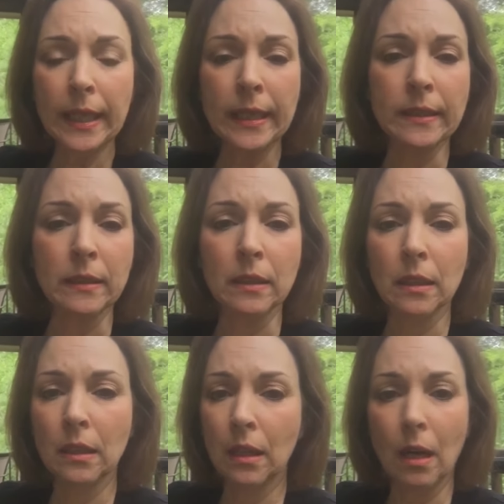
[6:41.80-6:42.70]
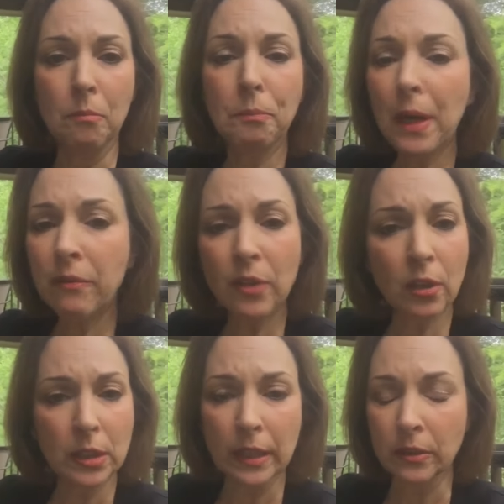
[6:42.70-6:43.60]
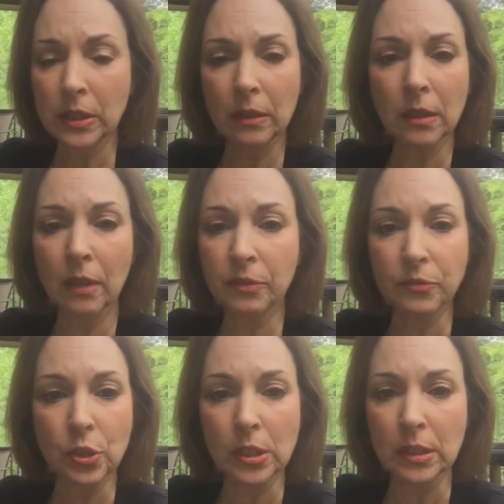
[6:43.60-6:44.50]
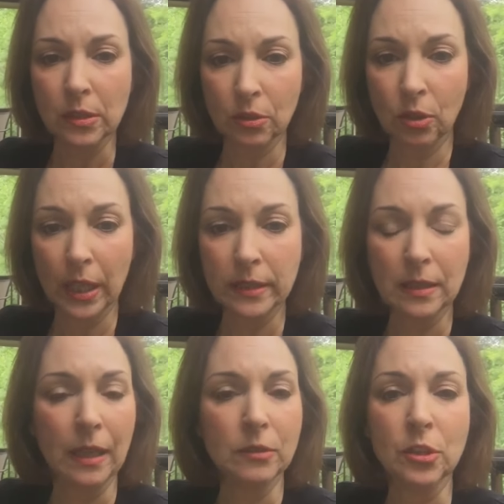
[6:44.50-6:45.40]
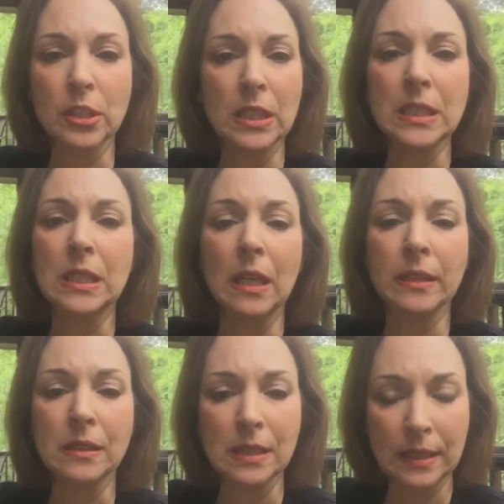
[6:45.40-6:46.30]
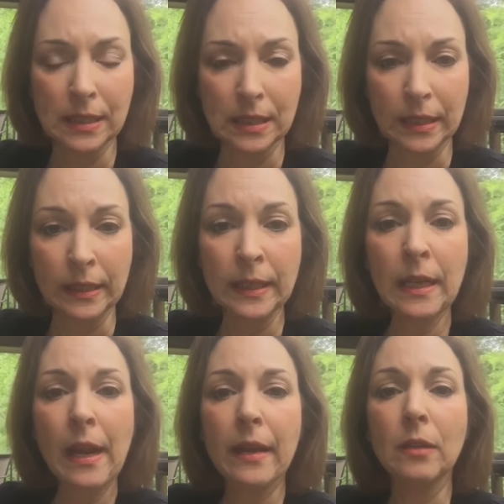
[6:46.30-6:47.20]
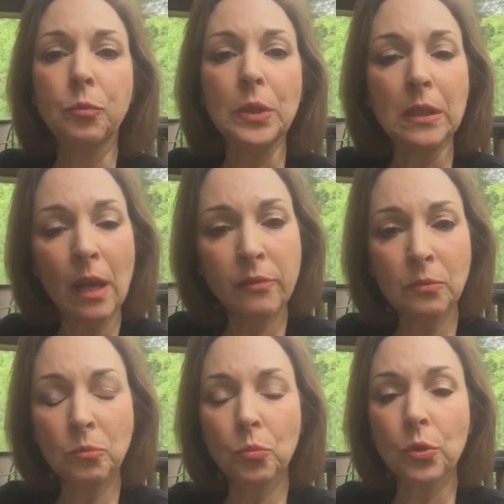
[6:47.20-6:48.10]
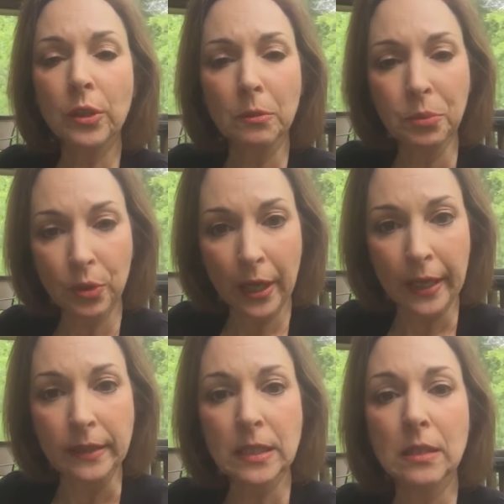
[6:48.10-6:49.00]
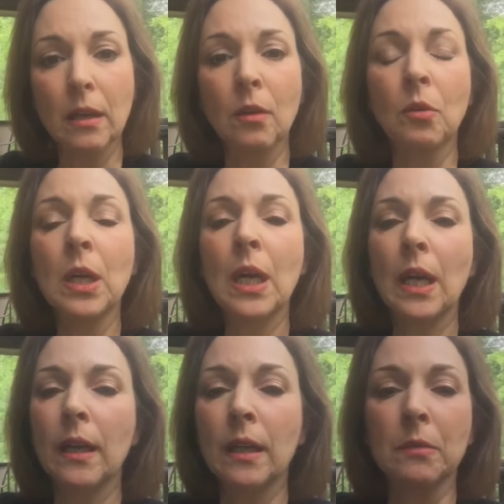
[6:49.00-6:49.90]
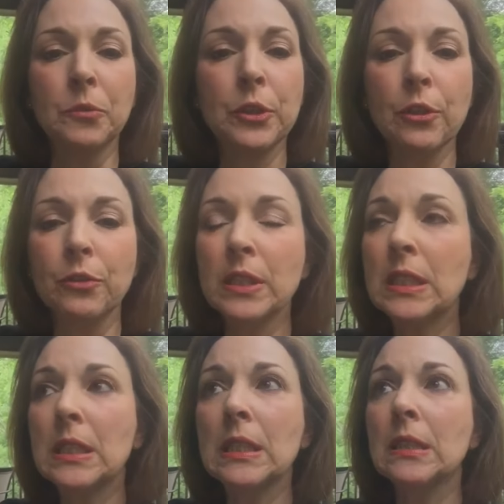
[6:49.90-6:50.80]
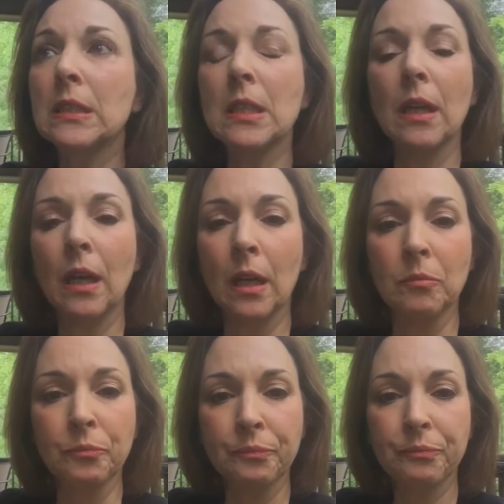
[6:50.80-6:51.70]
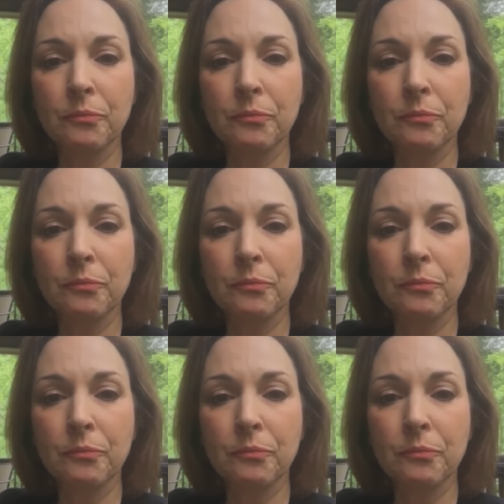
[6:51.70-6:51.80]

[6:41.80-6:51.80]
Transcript: and above all else, the love of Jesus Christ. That just is unceasing. And if we love Him, we're going to pray. So, um, you know, this isn't. Um,